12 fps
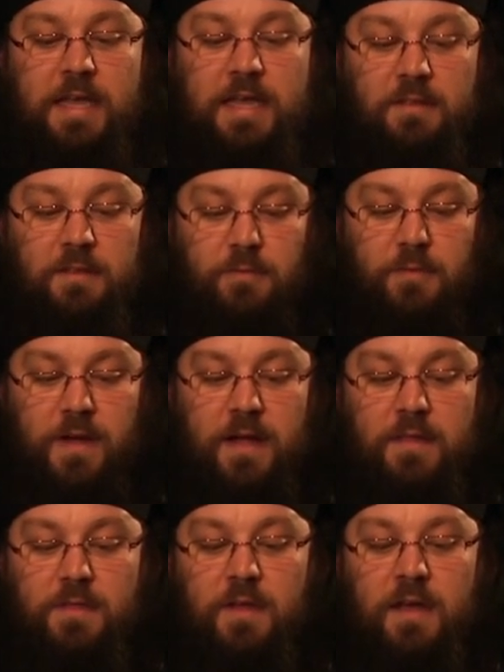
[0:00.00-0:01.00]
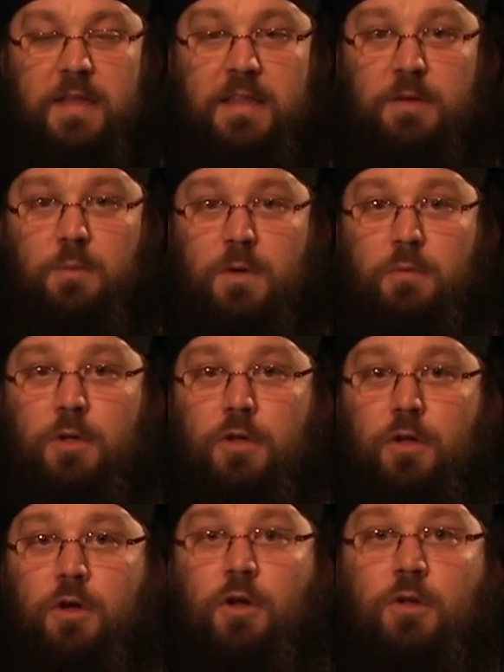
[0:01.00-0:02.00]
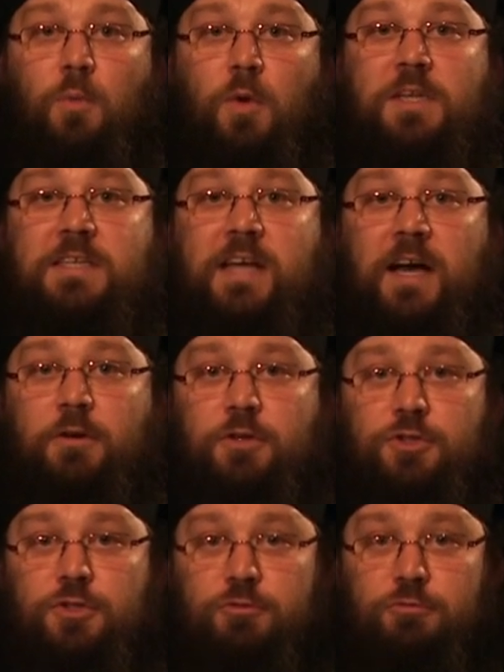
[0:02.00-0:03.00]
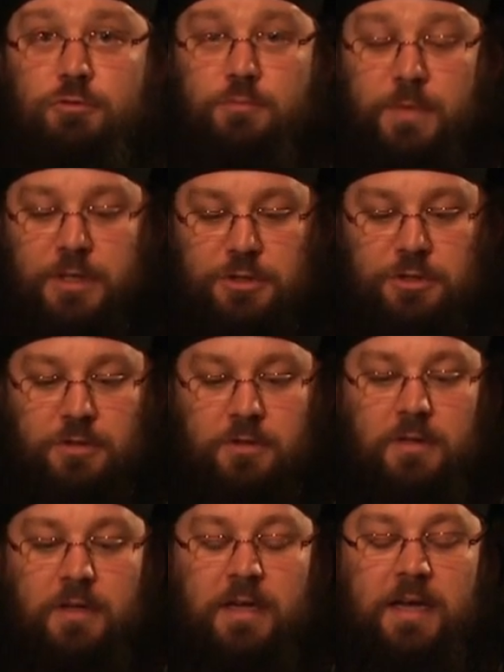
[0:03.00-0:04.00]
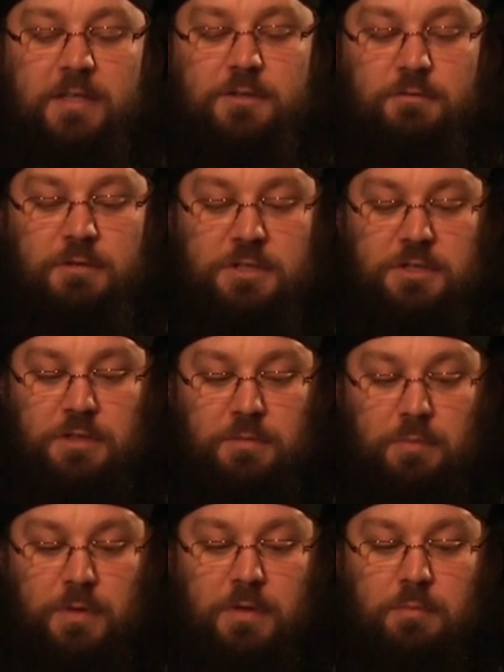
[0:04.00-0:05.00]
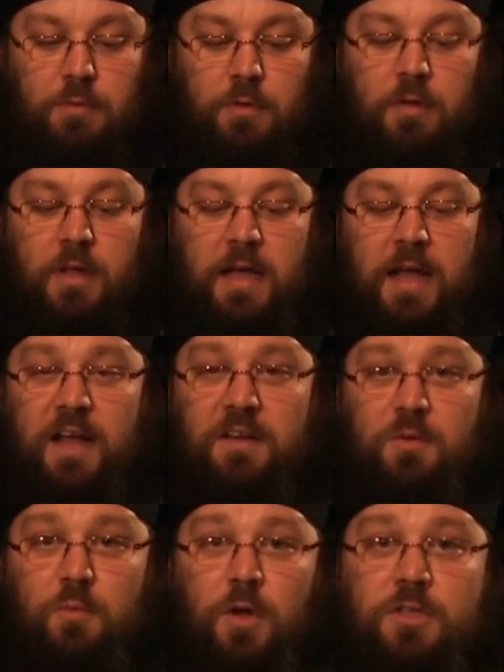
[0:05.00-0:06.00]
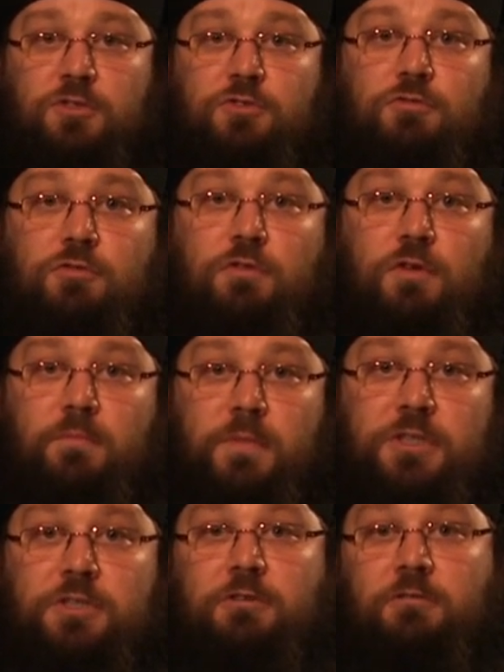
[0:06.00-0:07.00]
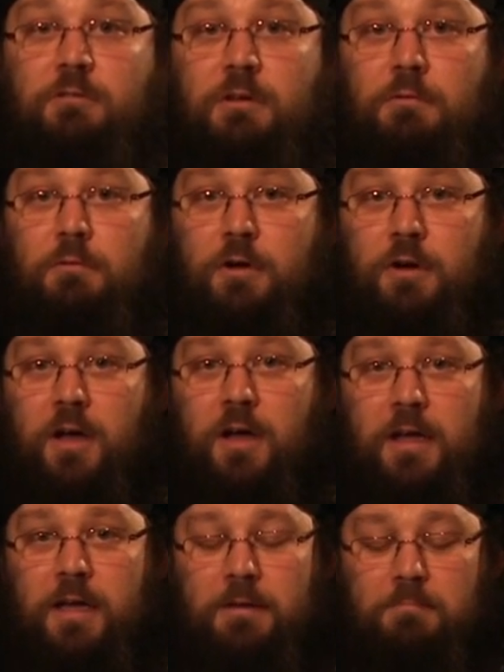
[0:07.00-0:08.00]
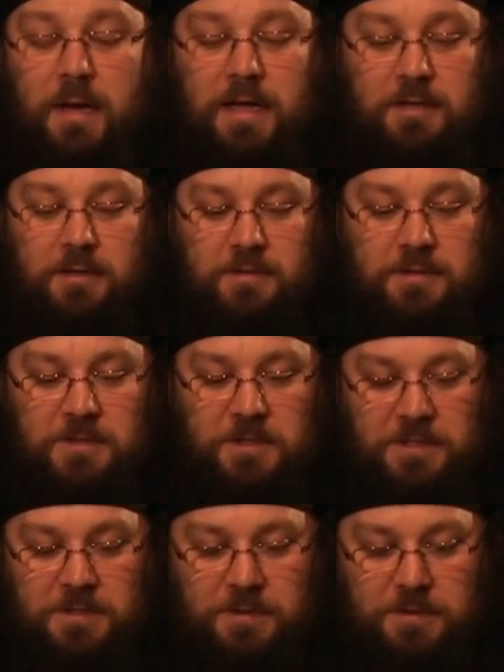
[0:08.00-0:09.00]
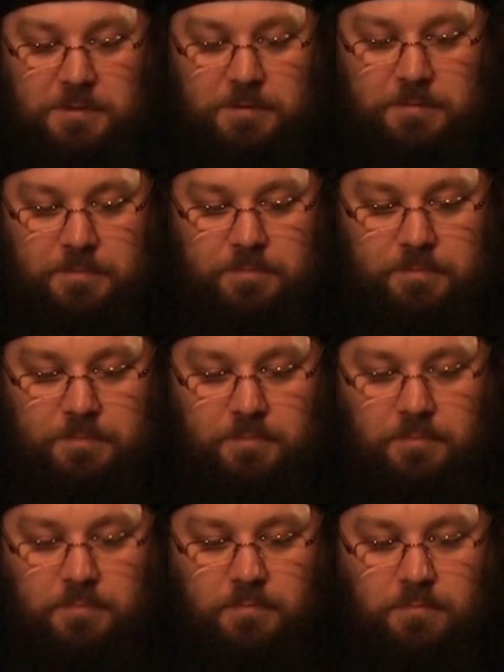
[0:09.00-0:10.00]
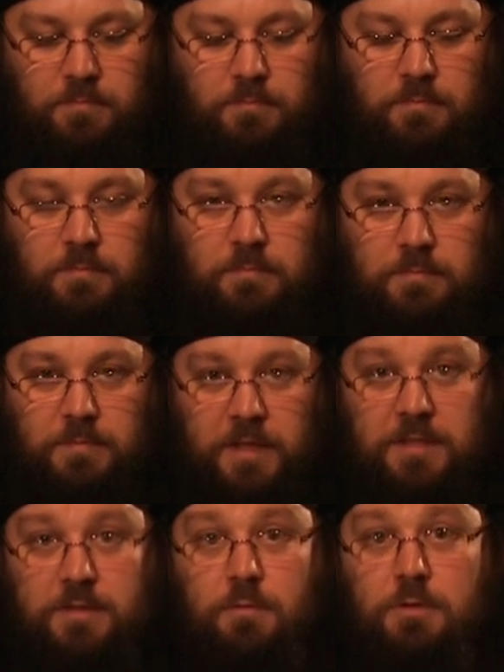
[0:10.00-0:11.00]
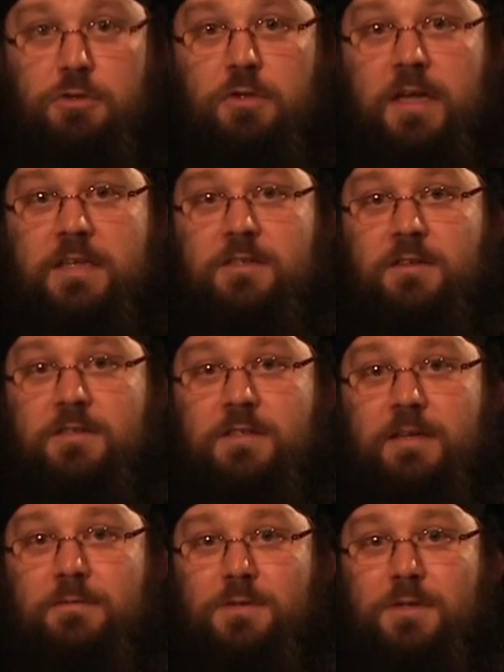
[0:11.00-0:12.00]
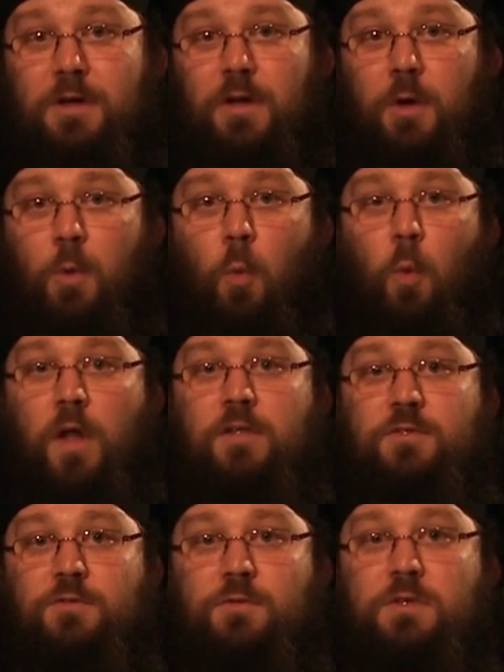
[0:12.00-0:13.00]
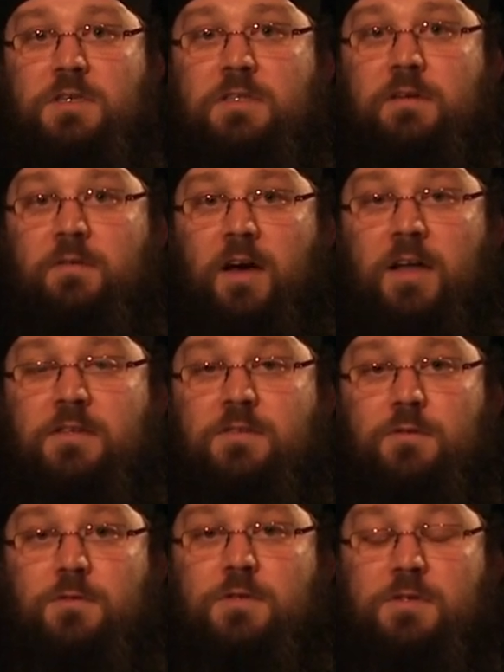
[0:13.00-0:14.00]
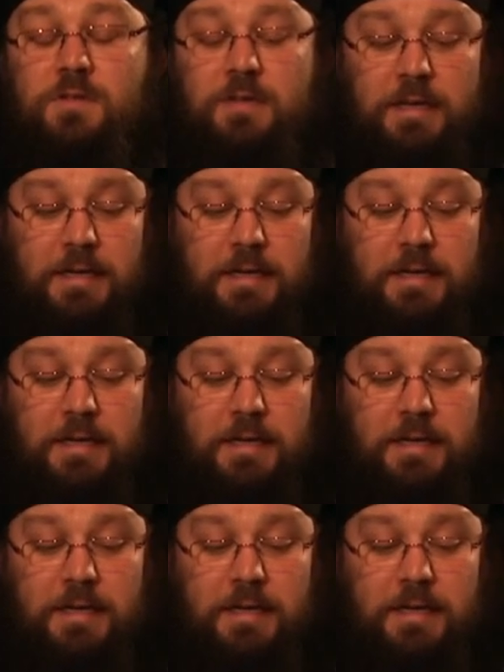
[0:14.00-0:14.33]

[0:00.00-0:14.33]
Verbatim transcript: in the faith that we will learn what is our true mission as Christian people and in what true missionary work might consist. And so we should ask ourselves, what do these divine sources